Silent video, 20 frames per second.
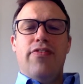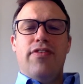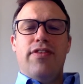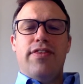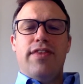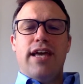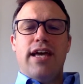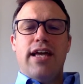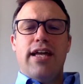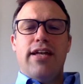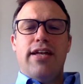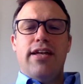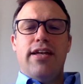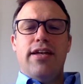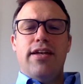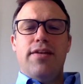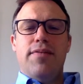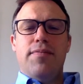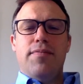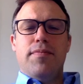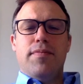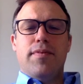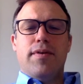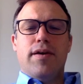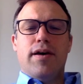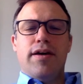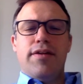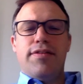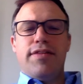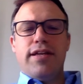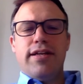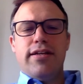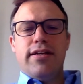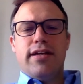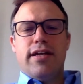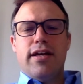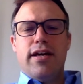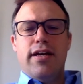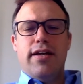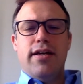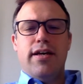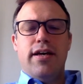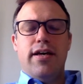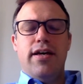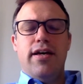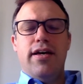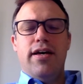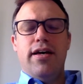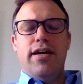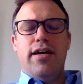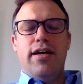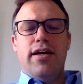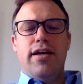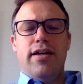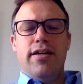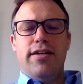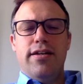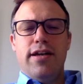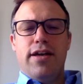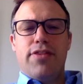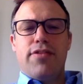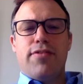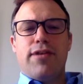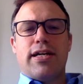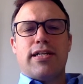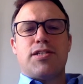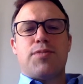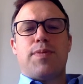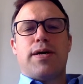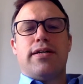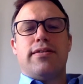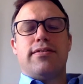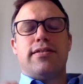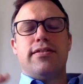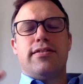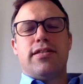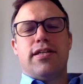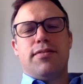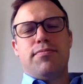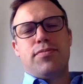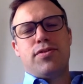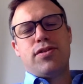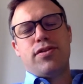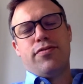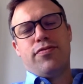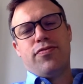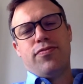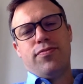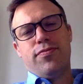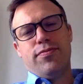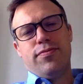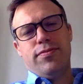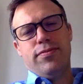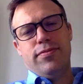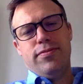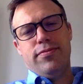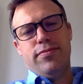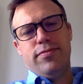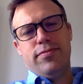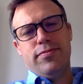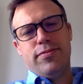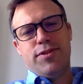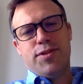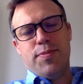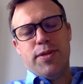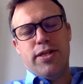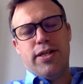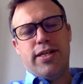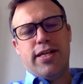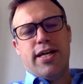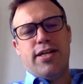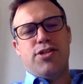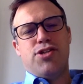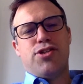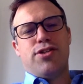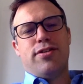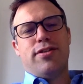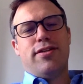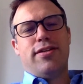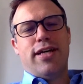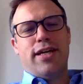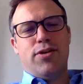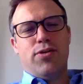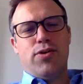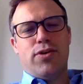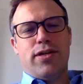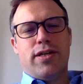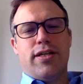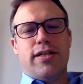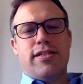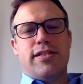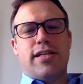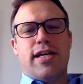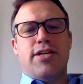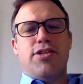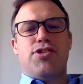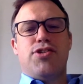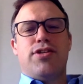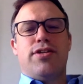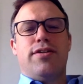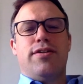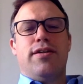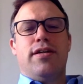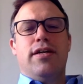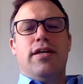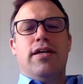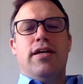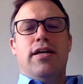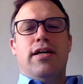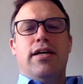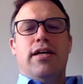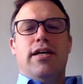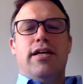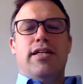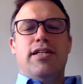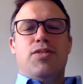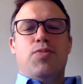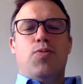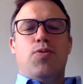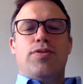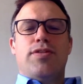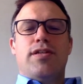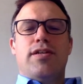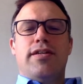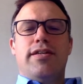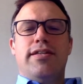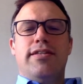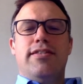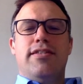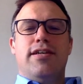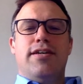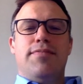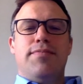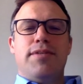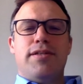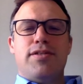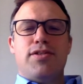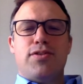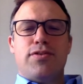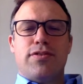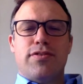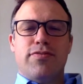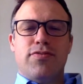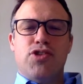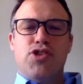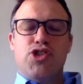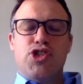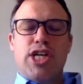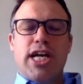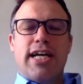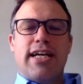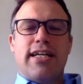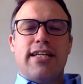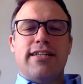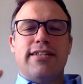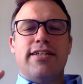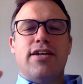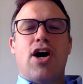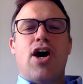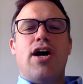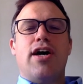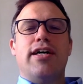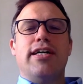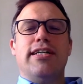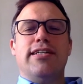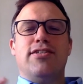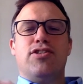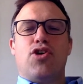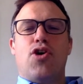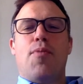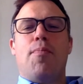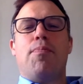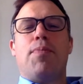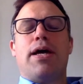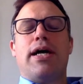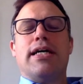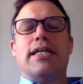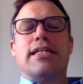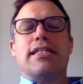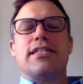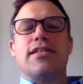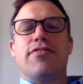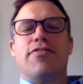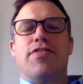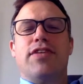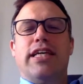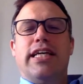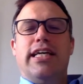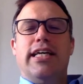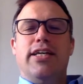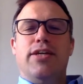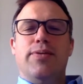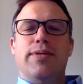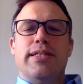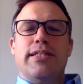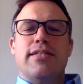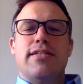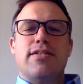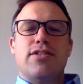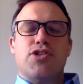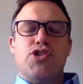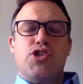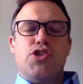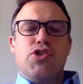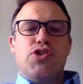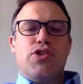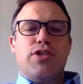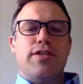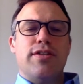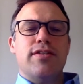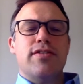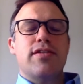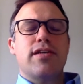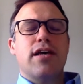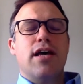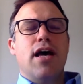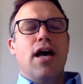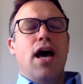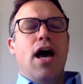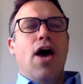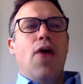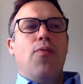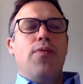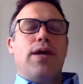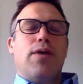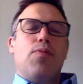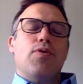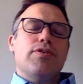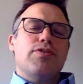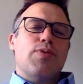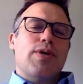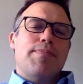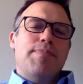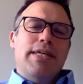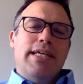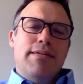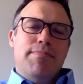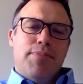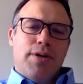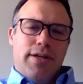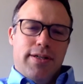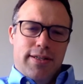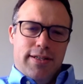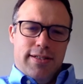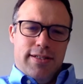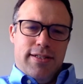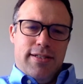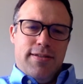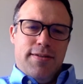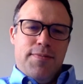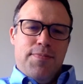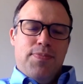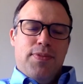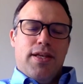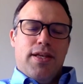then I think another aspect in terms of communication and then organization is what I term the sort of Jekyll and Hyde complex of the EU institutions. Now, what do I mean by this?